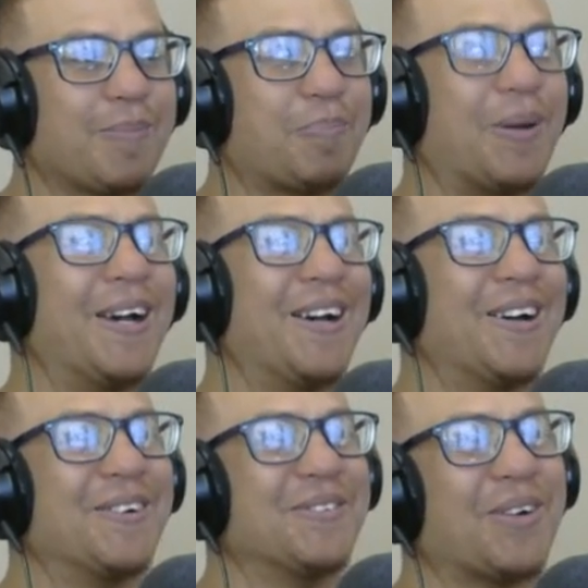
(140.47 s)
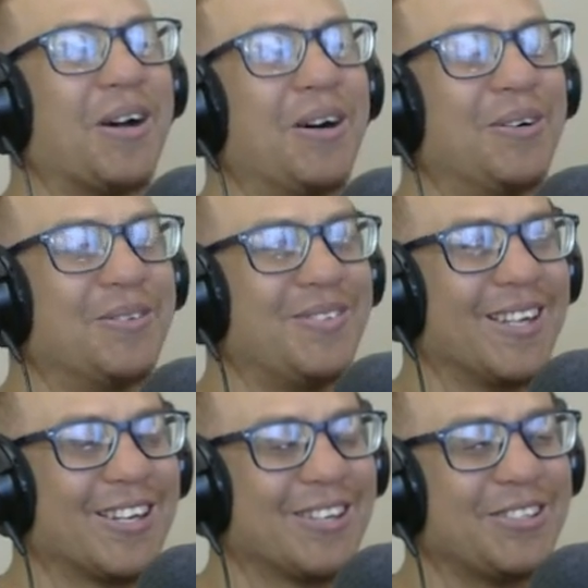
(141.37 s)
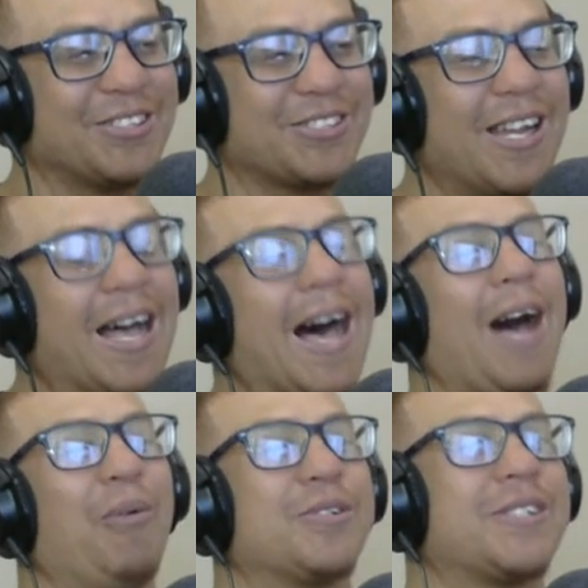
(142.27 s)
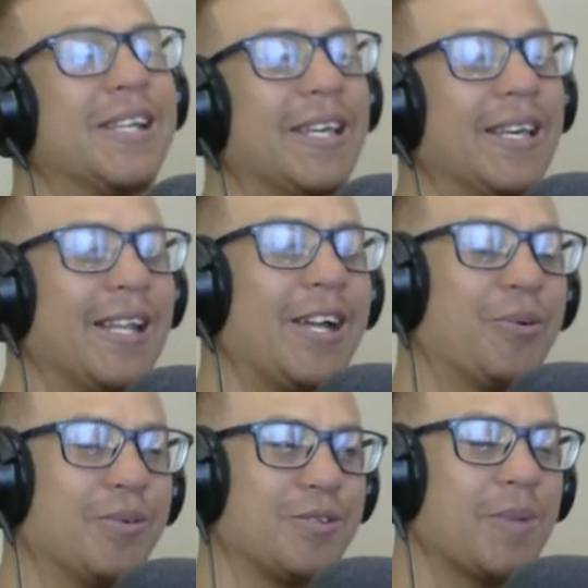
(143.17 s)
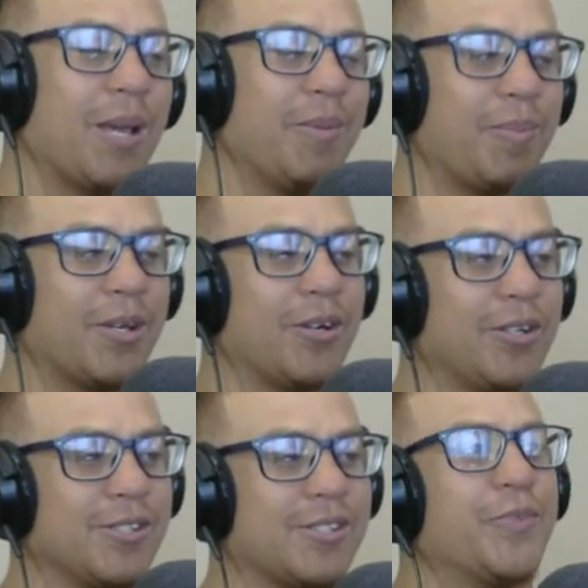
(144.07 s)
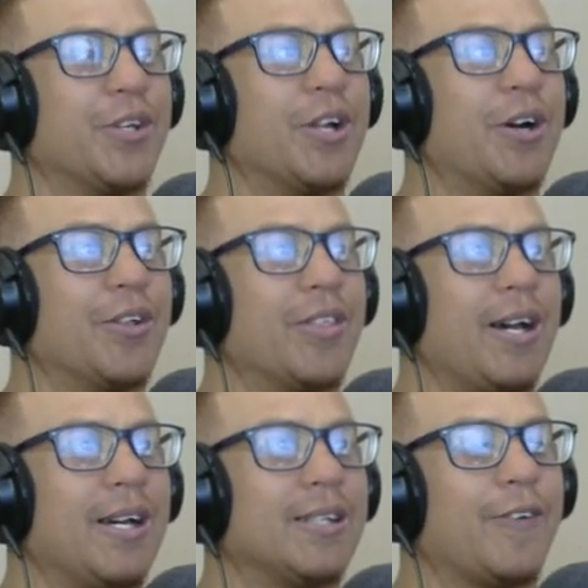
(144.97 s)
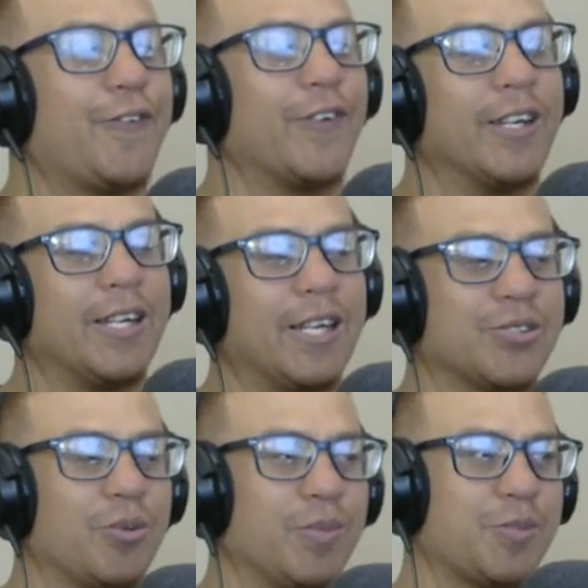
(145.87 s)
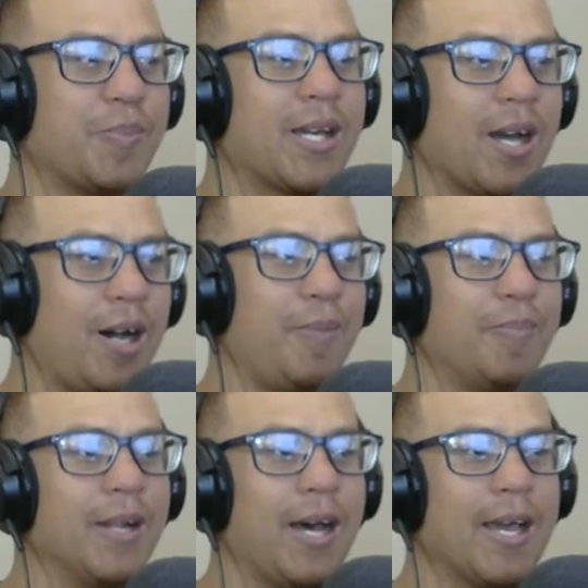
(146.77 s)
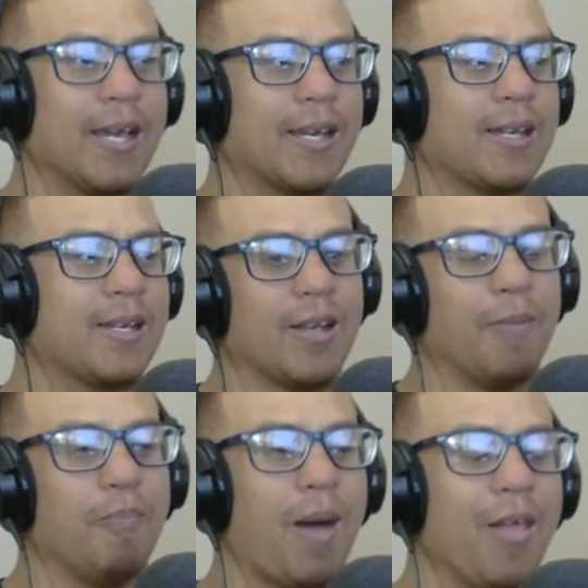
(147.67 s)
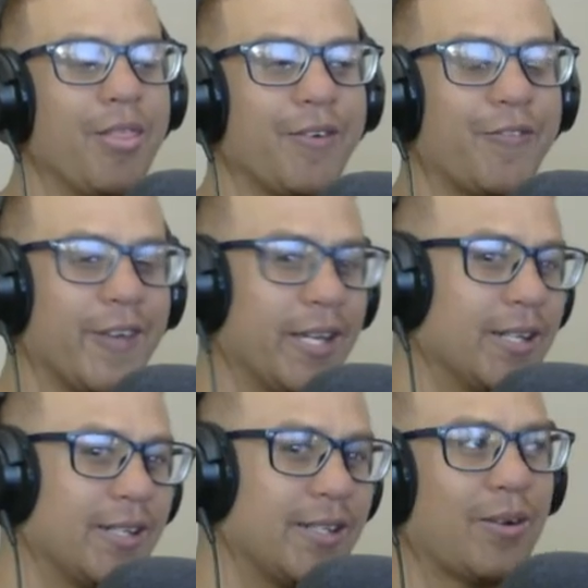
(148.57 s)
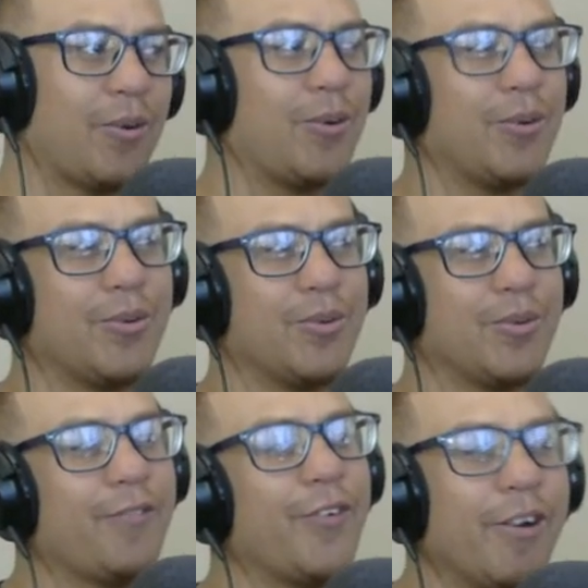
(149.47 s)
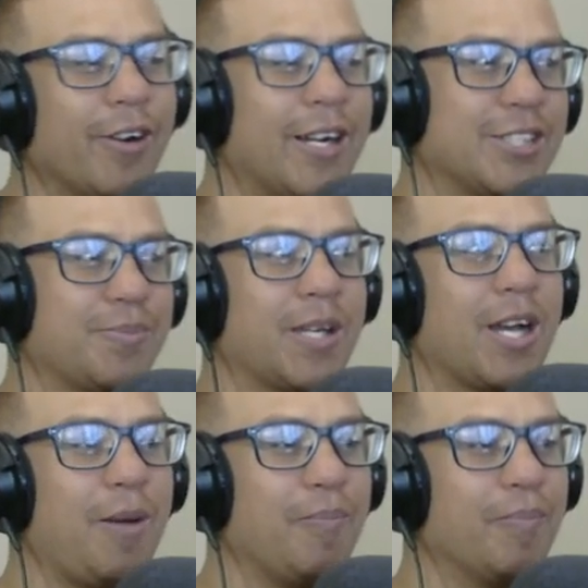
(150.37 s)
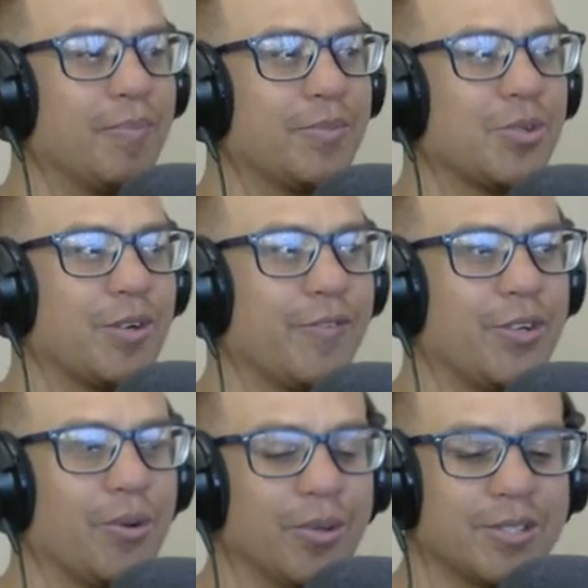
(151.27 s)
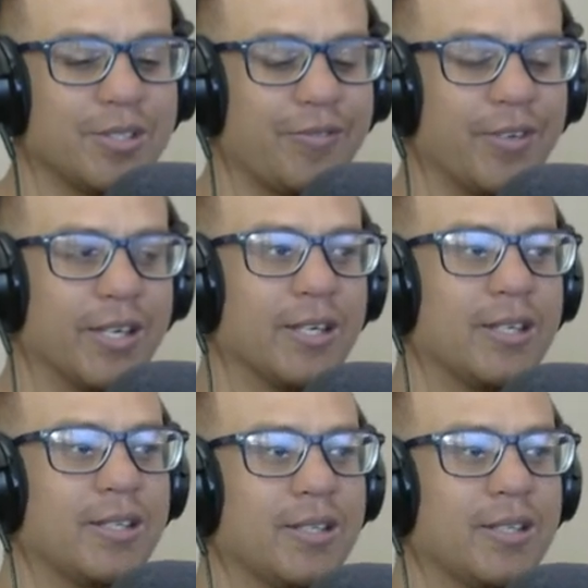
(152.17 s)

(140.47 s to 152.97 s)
perv? Oh my gosh, I was thinking that it was maybe because, you know, that Fern has almost become like a mother figure, or Frieren has become sort of a daughter figure.